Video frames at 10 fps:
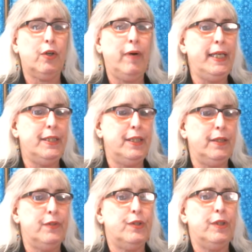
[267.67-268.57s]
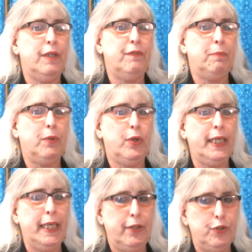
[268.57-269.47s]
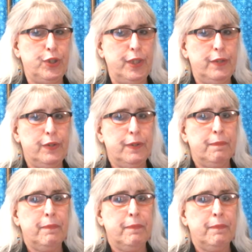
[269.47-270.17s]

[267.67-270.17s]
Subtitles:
craziness of the morning energies,